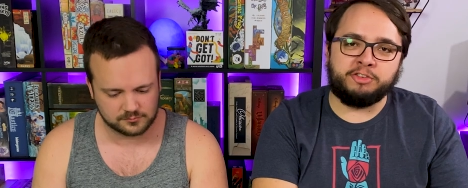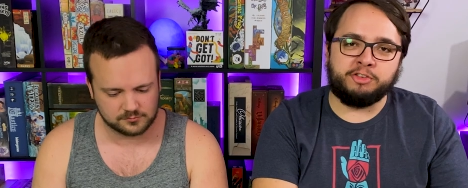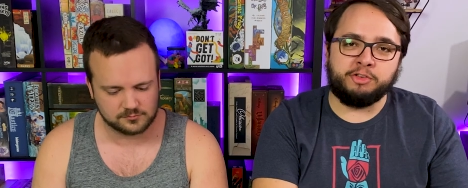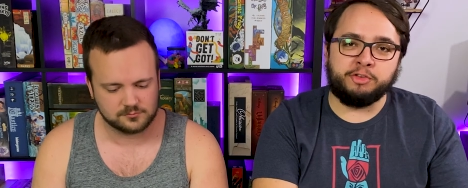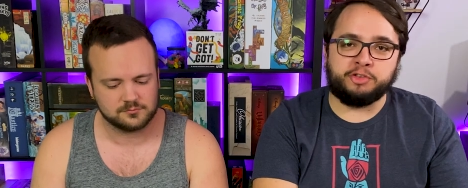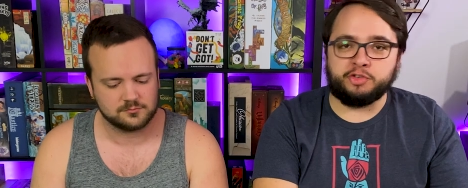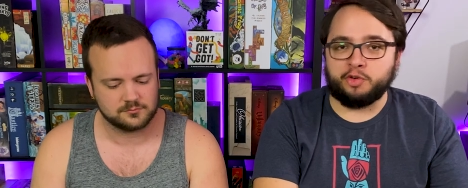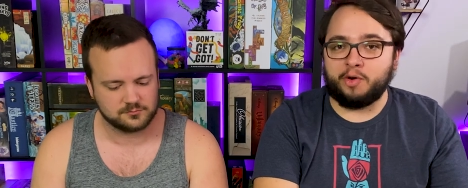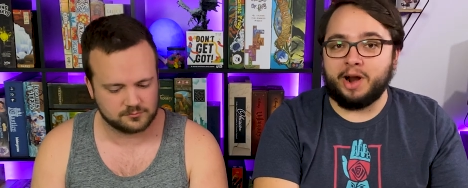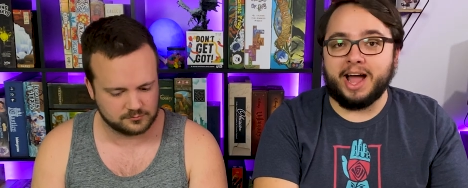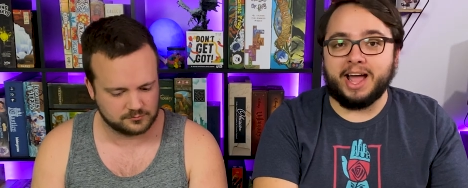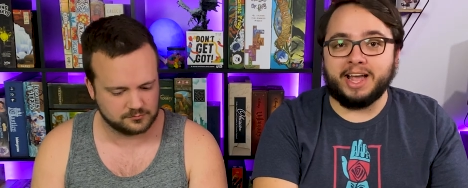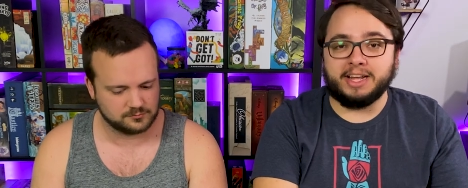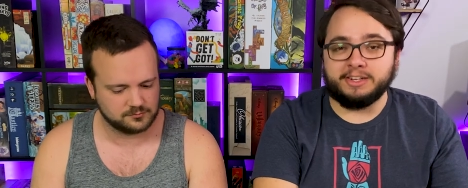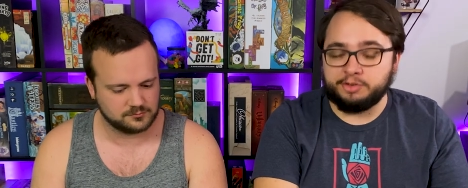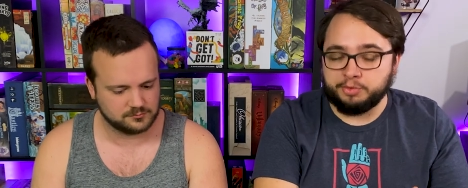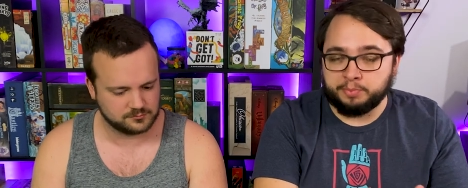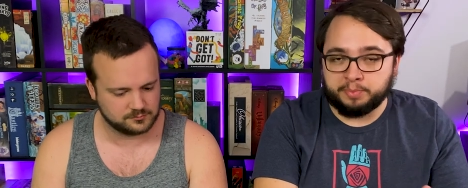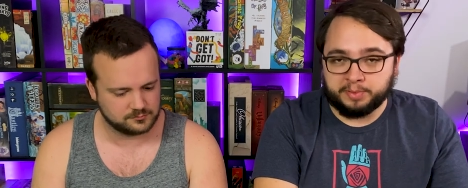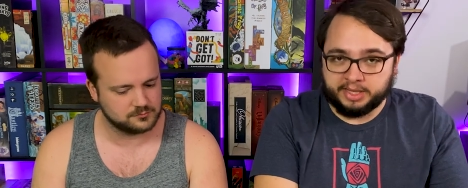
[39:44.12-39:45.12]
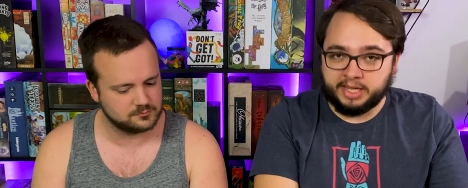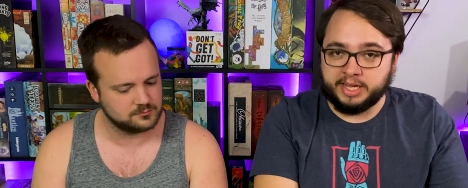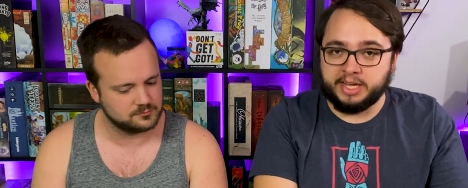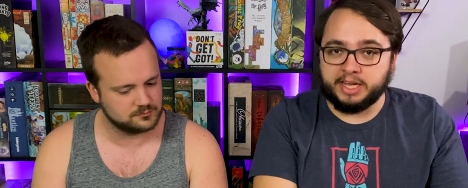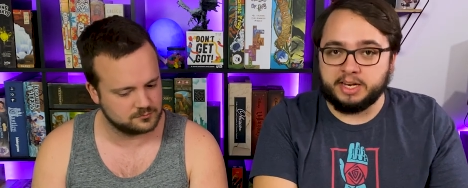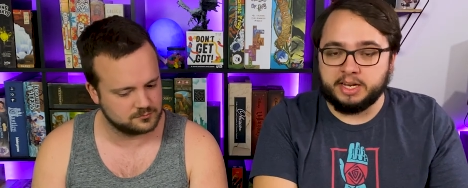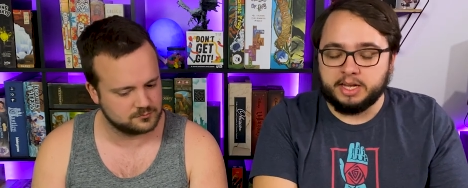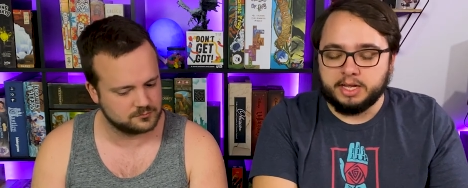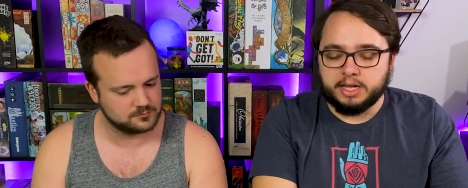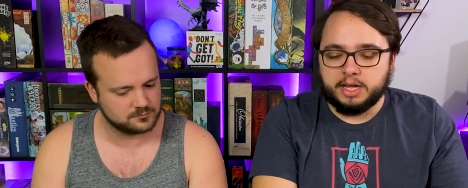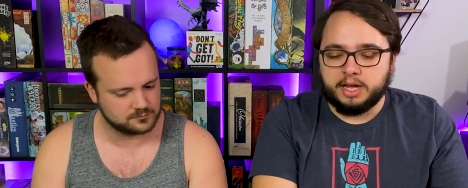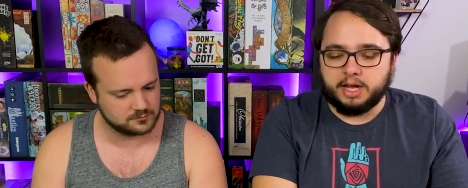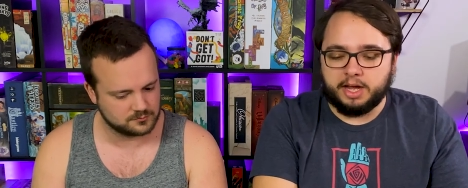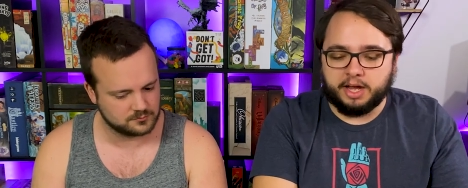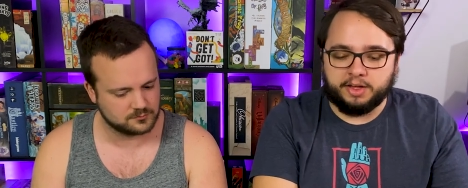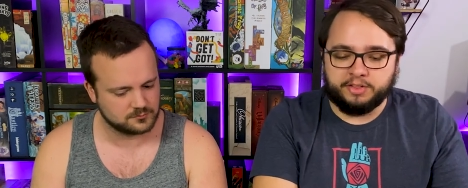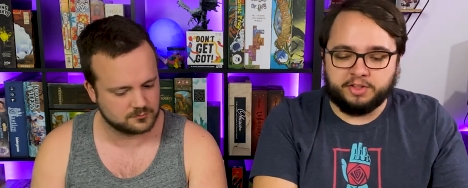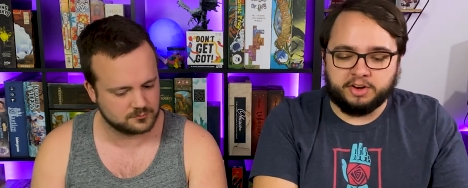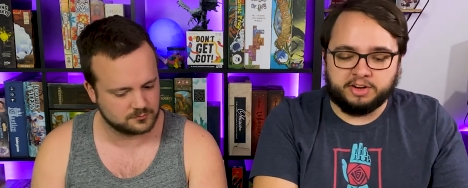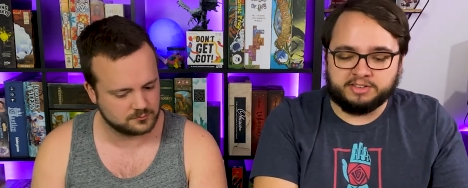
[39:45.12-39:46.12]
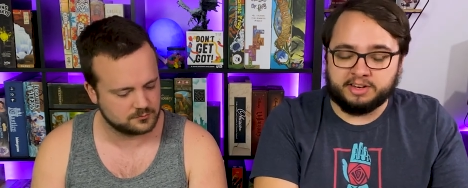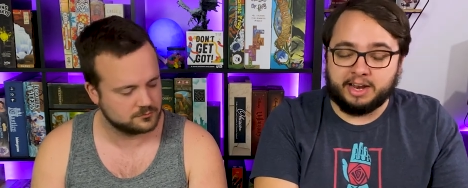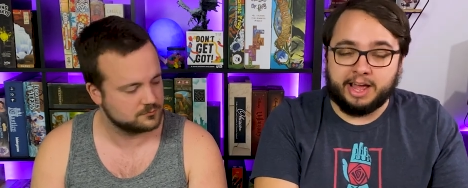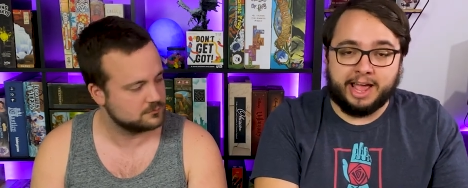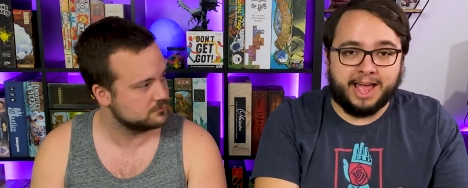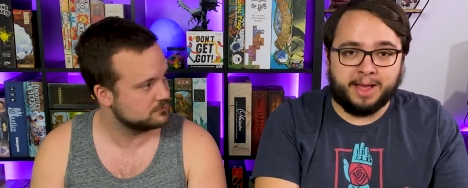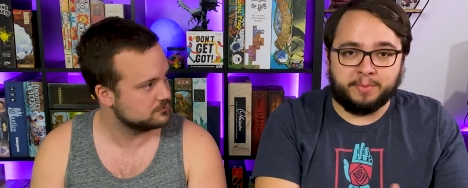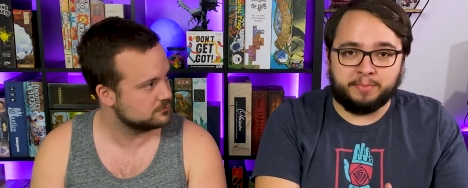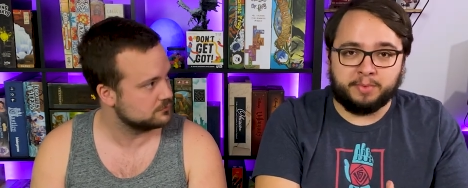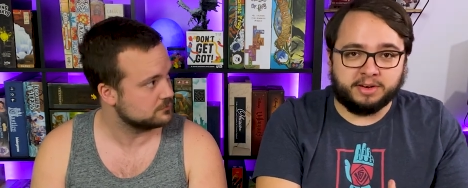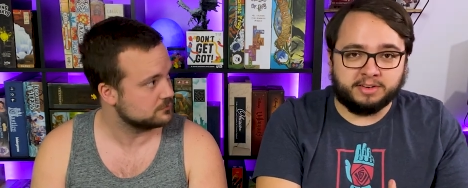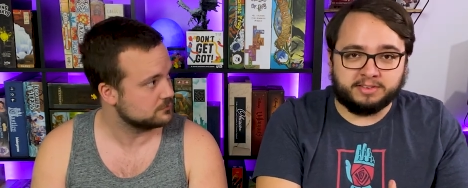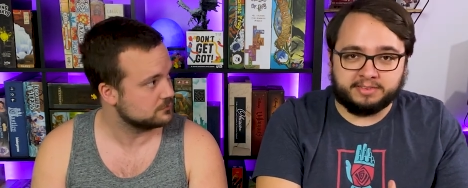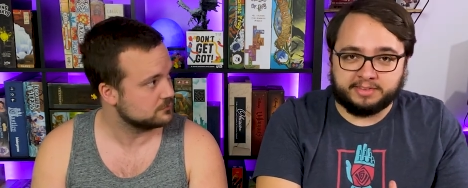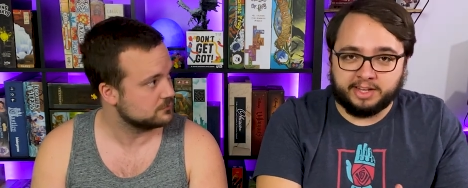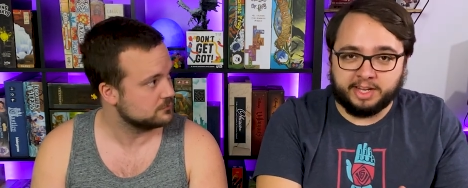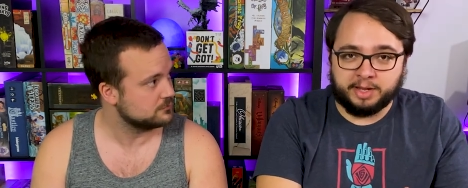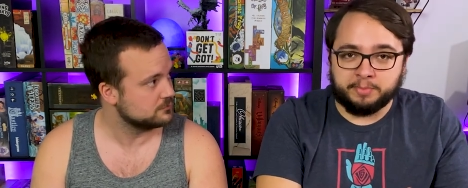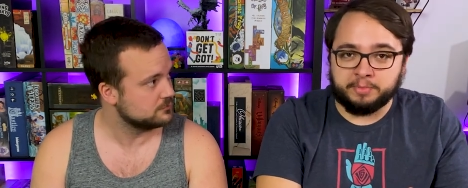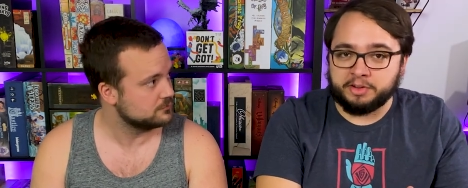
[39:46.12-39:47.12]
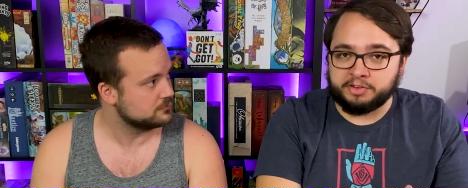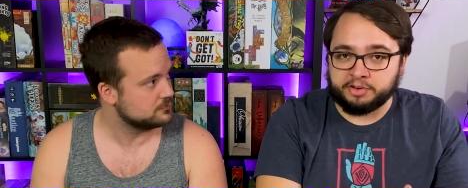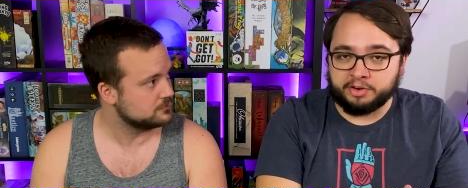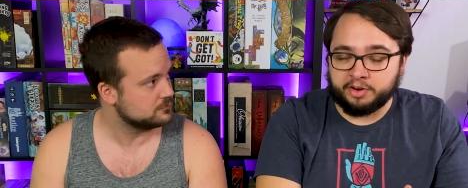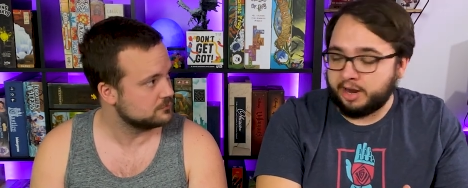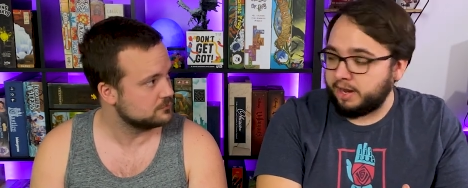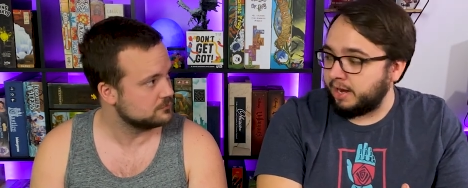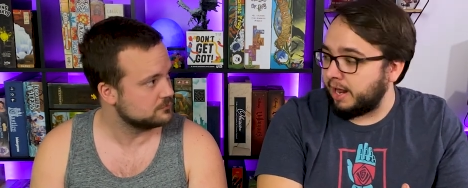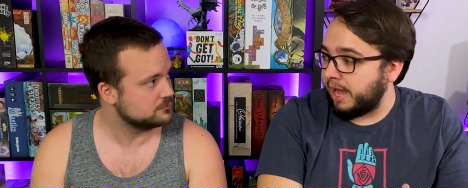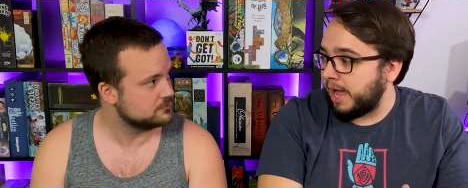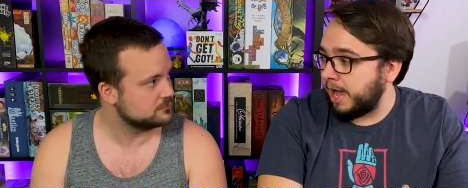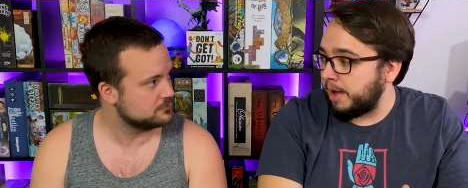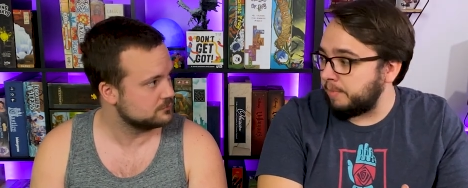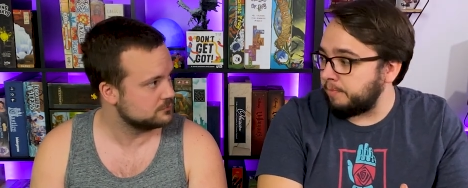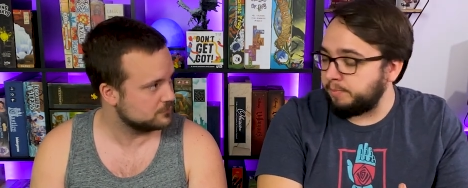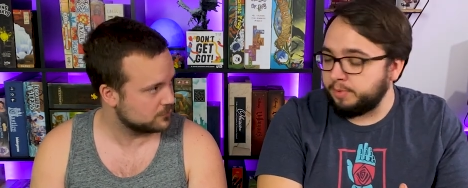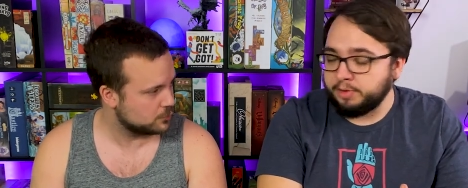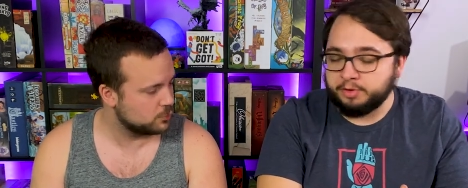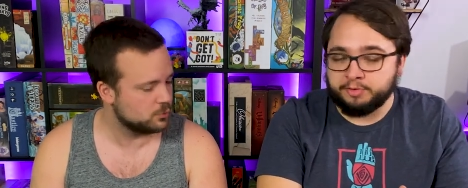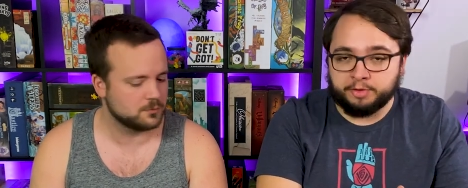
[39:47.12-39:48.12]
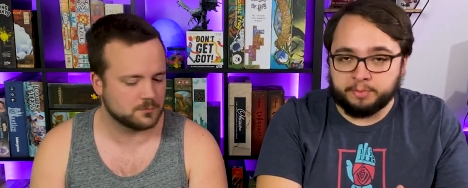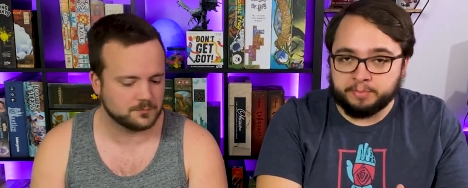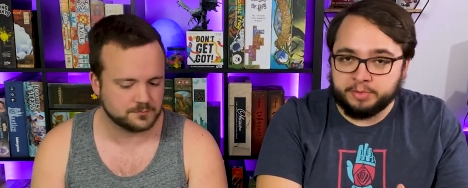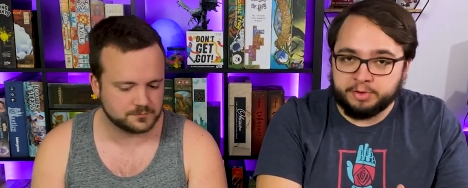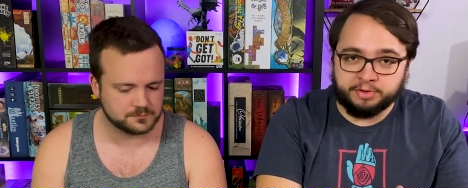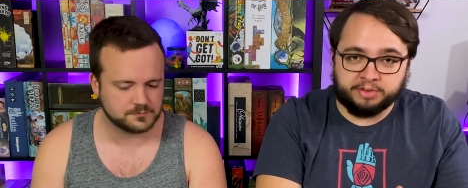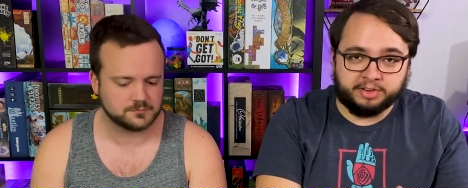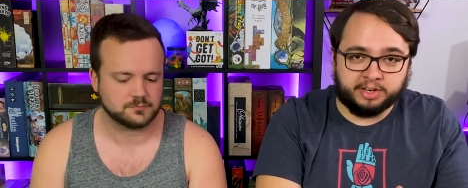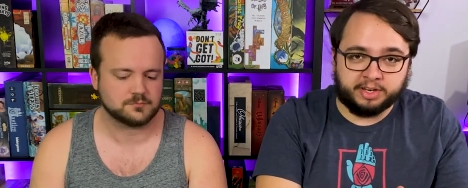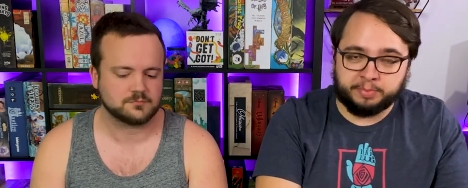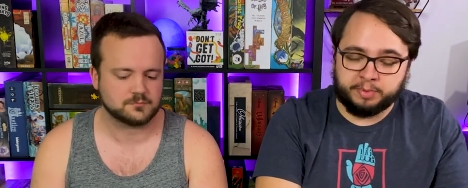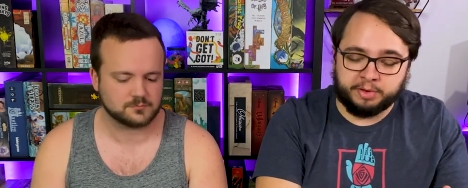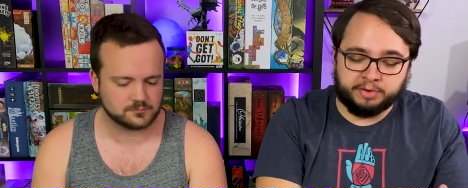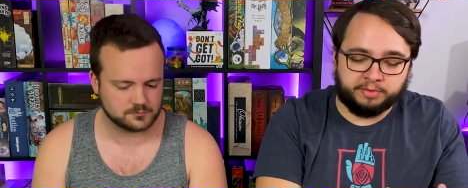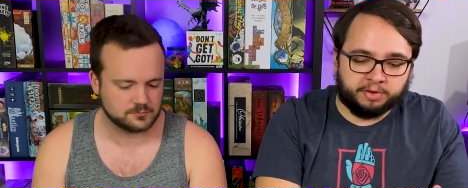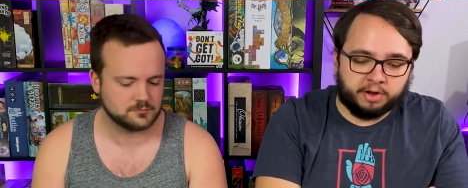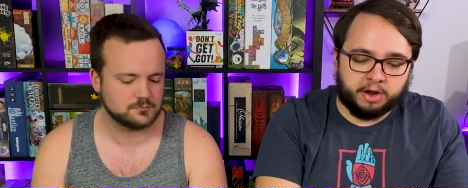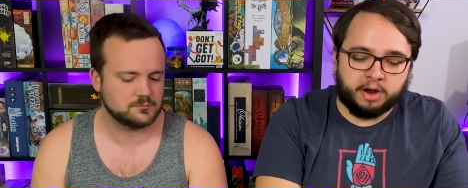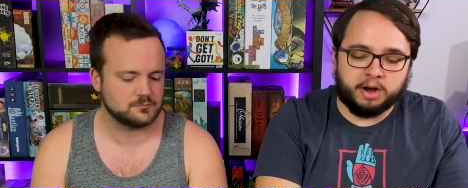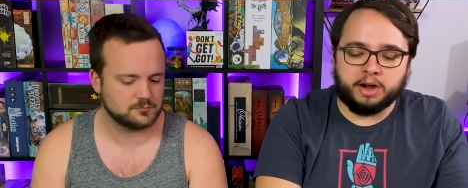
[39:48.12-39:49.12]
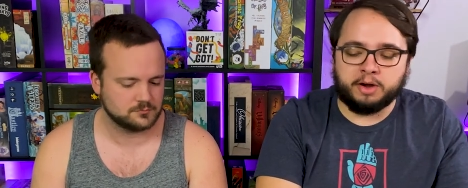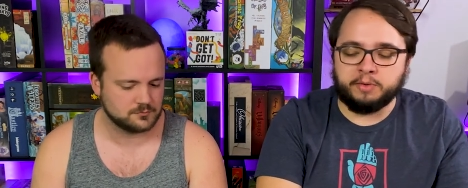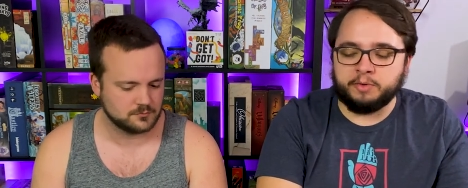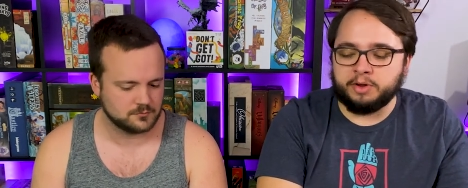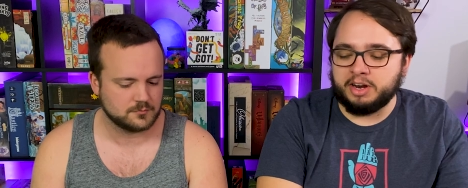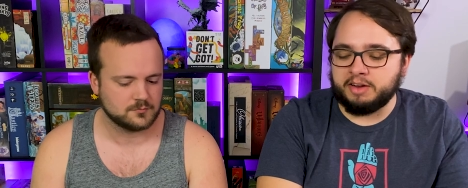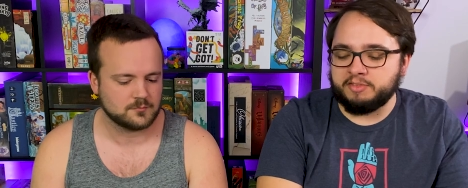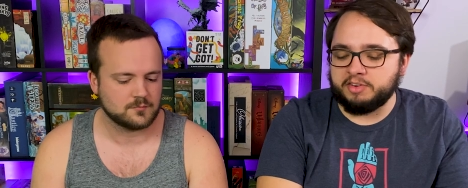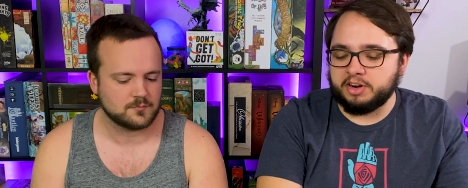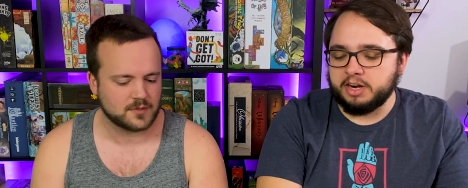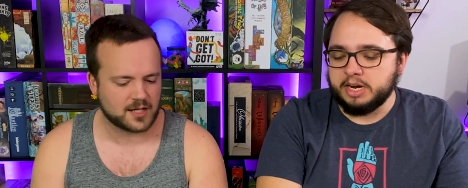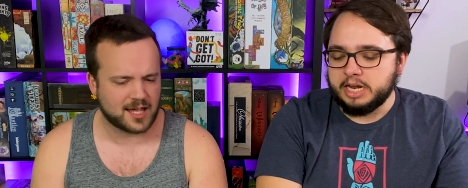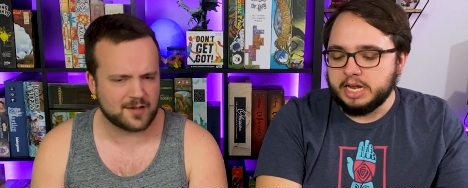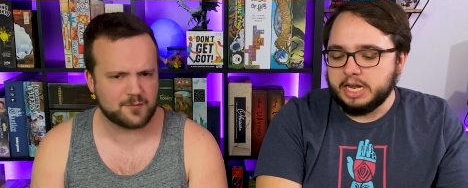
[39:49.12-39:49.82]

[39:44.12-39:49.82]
Speaker 1: you try to play it. Uh, there's an app on Steam that's a great app, beautiful cool. music, beautiful art, whatever.